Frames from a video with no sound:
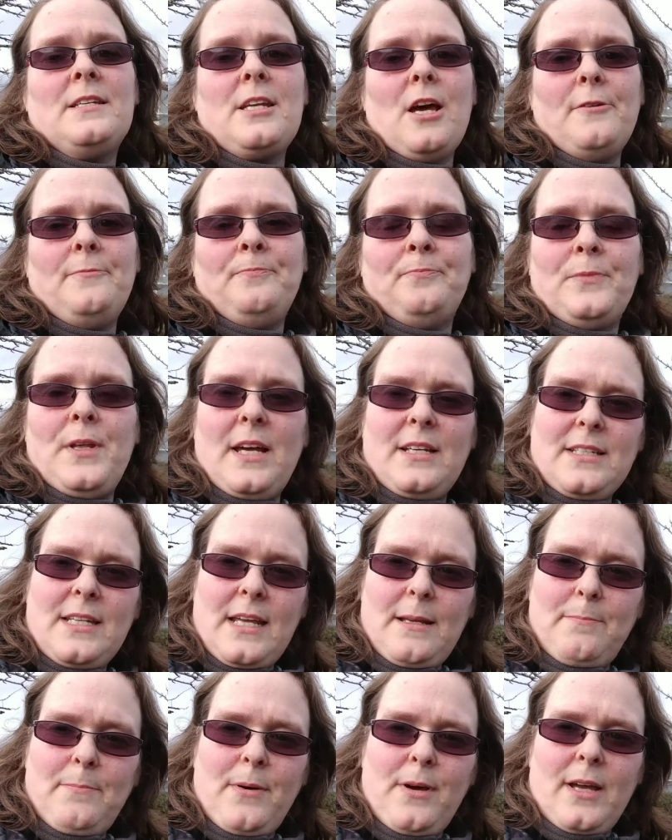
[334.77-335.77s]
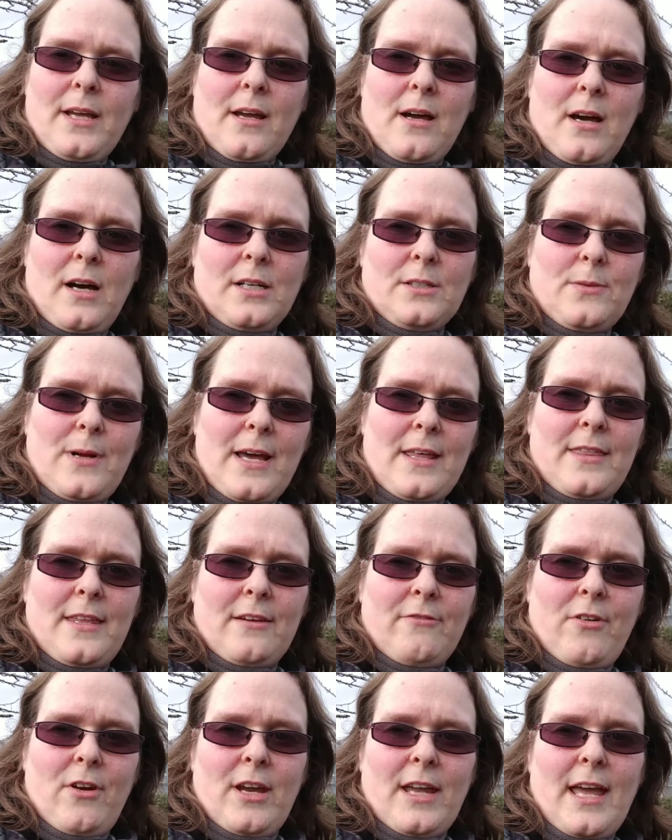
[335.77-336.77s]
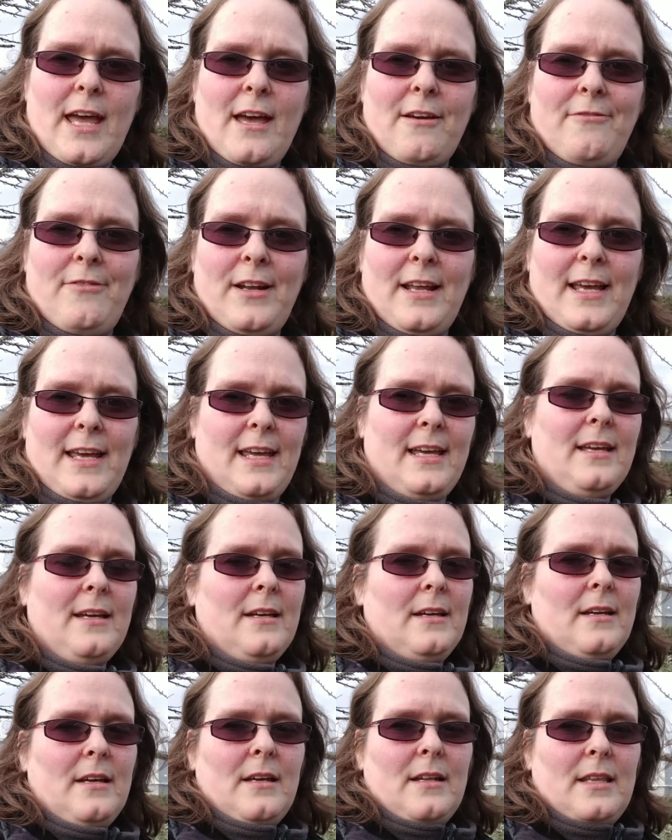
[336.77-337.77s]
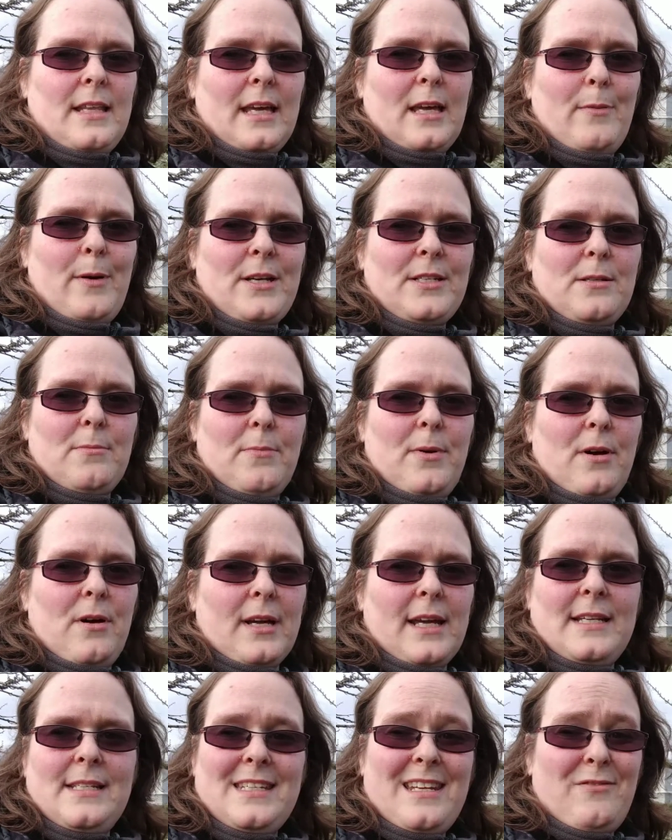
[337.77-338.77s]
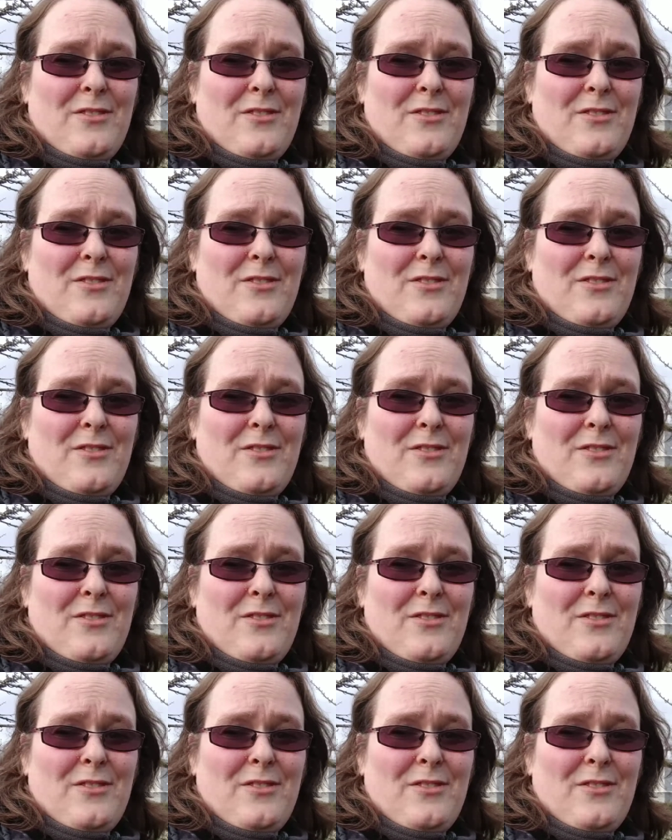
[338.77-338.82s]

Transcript: So that's it. Buying hardware, think very carefully, think about some bargains.